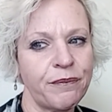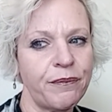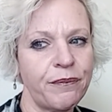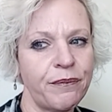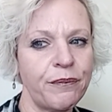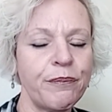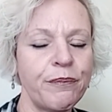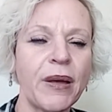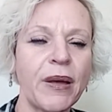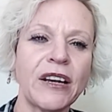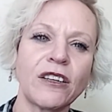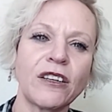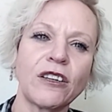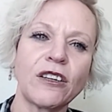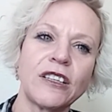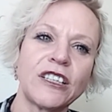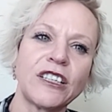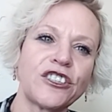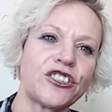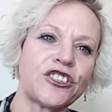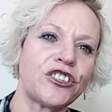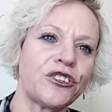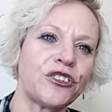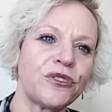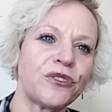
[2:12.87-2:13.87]
medical
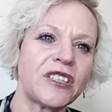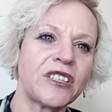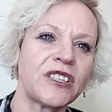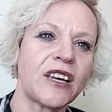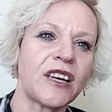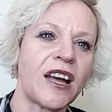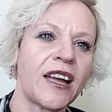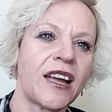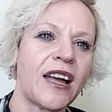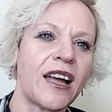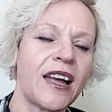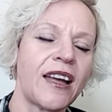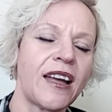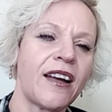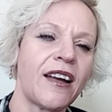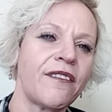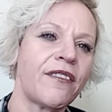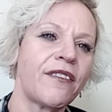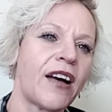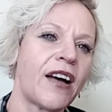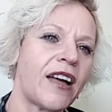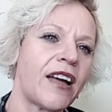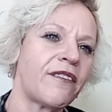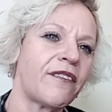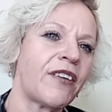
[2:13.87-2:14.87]
issues. I've
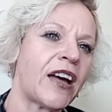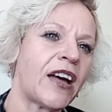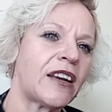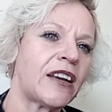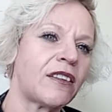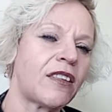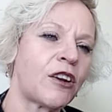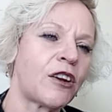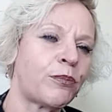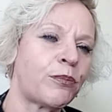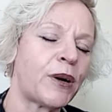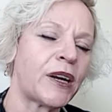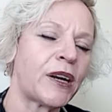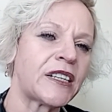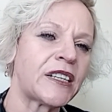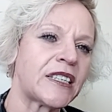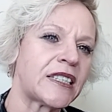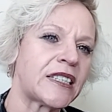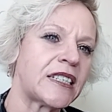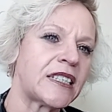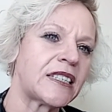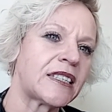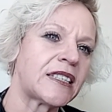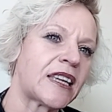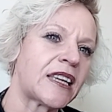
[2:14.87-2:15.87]
had a lot of
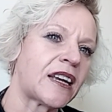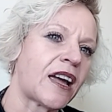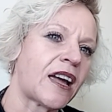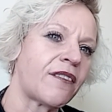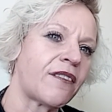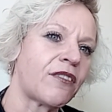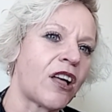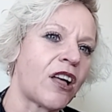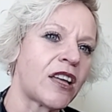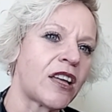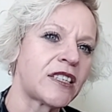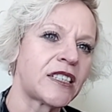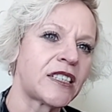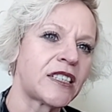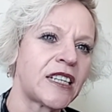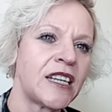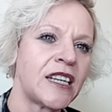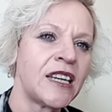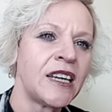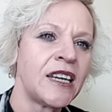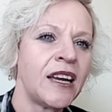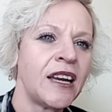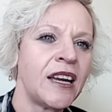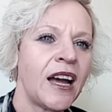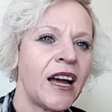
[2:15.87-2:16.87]
pregnancies that I've lost
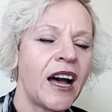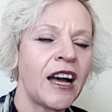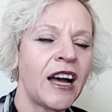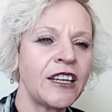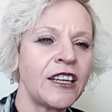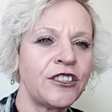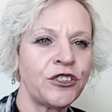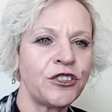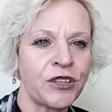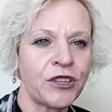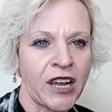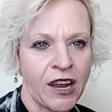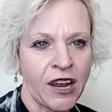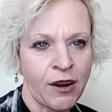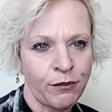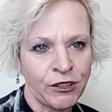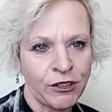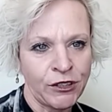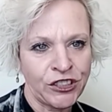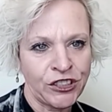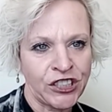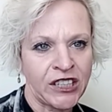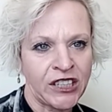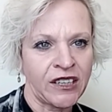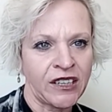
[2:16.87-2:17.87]
due to
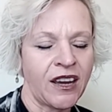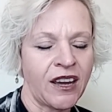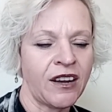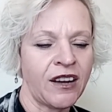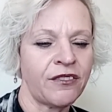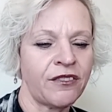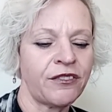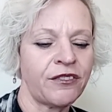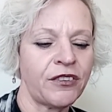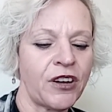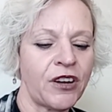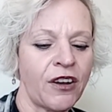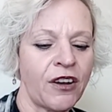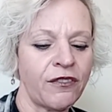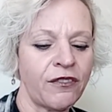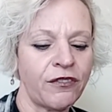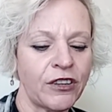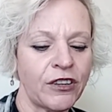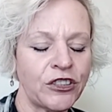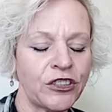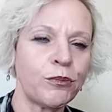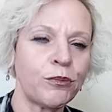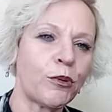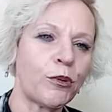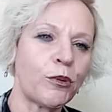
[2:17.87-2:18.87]
hemorrhaging of
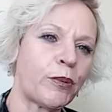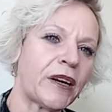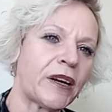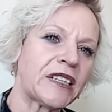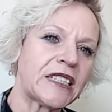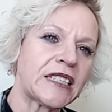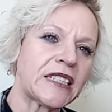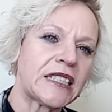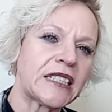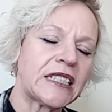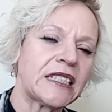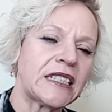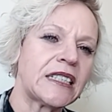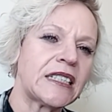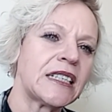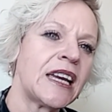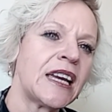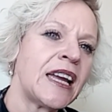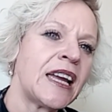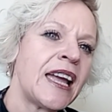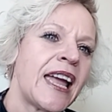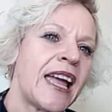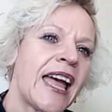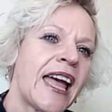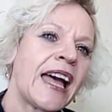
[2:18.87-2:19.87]
tubal pregnancies.
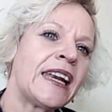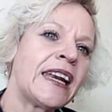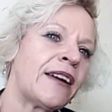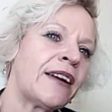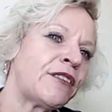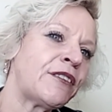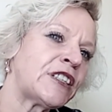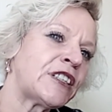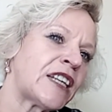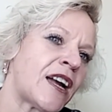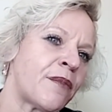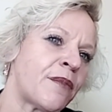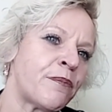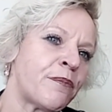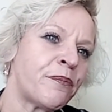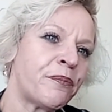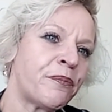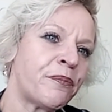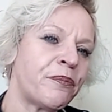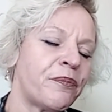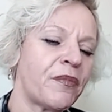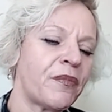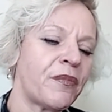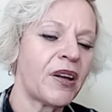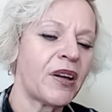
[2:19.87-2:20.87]
And every time
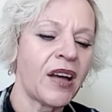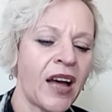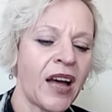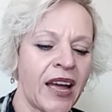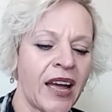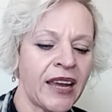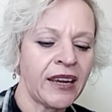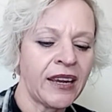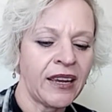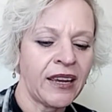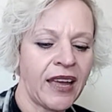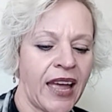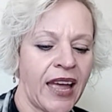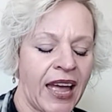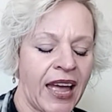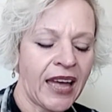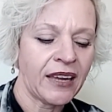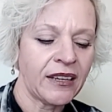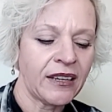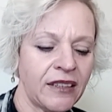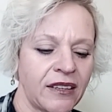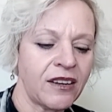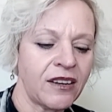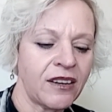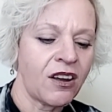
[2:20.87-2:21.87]
I
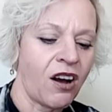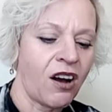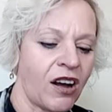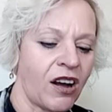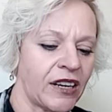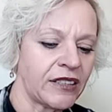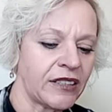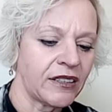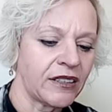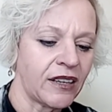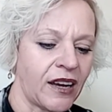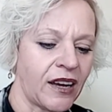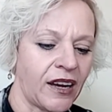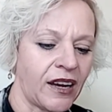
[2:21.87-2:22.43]
had gone